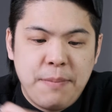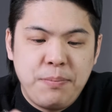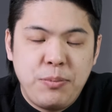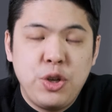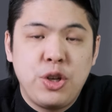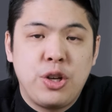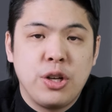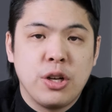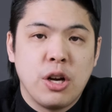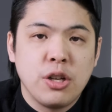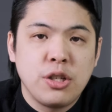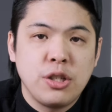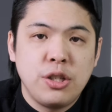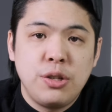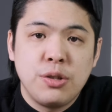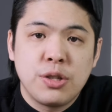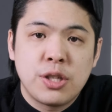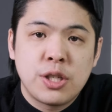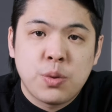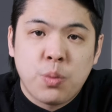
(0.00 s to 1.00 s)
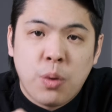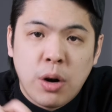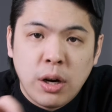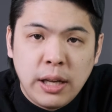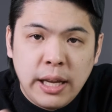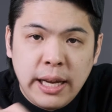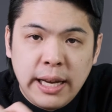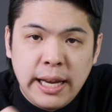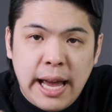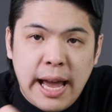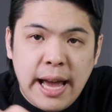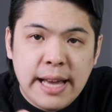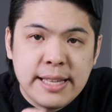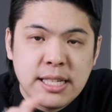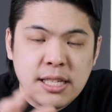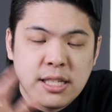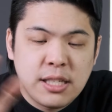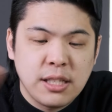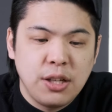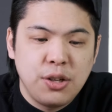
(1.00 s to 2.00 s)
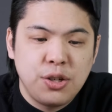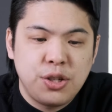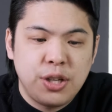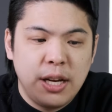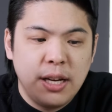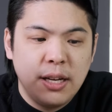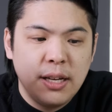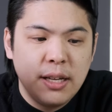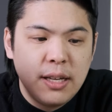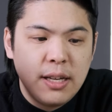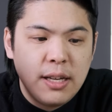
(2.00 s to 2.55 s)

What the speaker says: You can also use swirling as a solution,